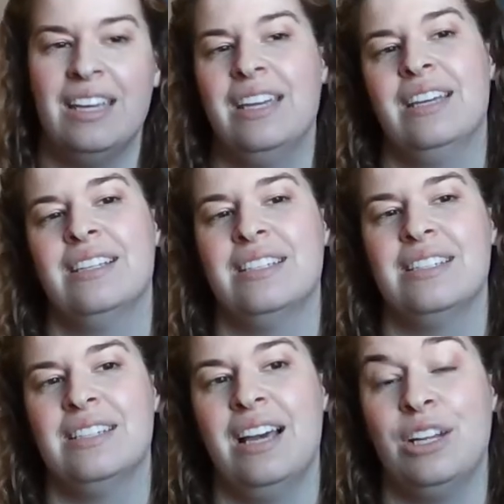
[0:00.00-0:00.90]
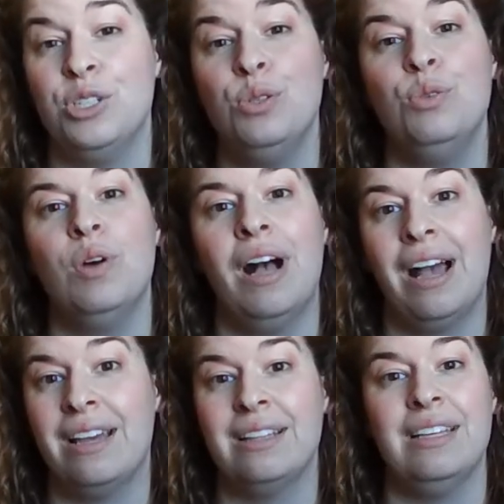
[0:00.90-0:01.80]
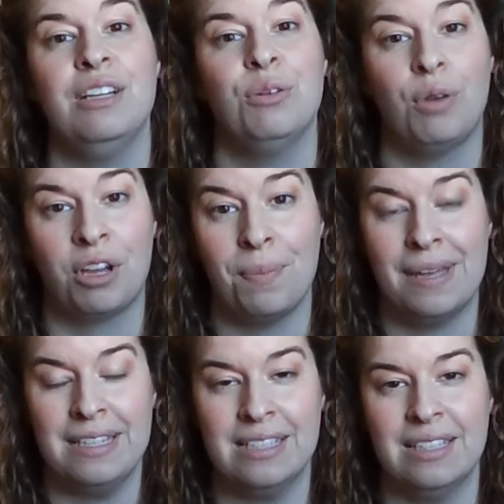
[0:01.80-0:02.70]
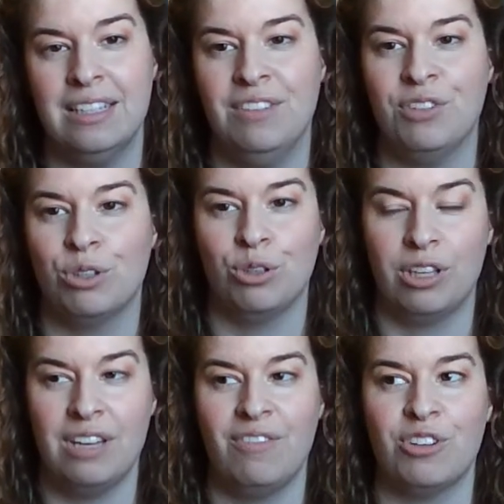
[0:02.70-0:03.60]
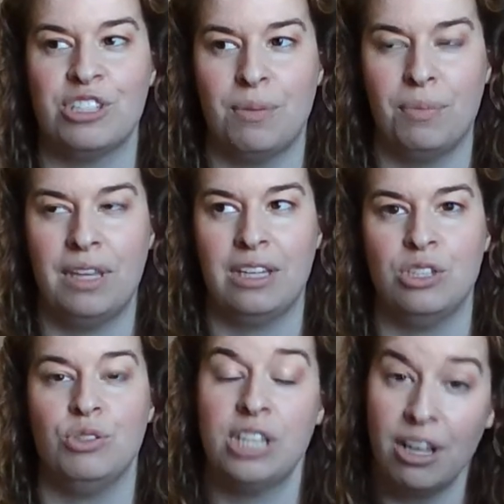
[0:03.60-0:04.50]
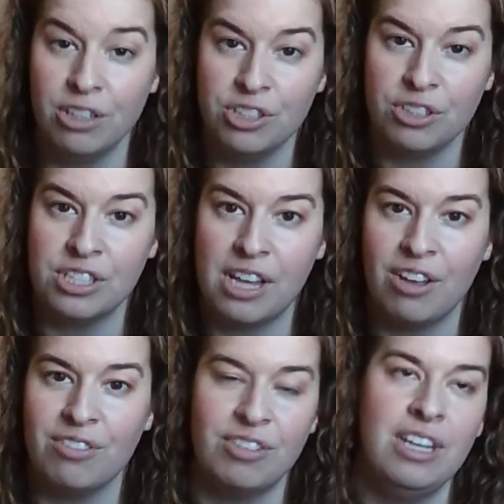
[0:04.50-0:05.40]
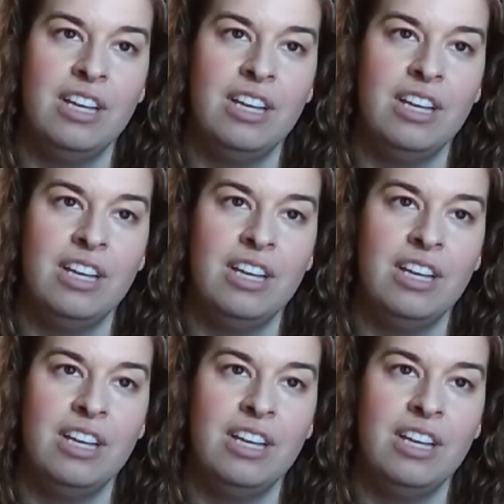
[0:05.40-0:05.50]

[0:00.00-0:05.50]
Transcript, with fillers: and I do highly recommend it if you're looking for something to challenge yourself,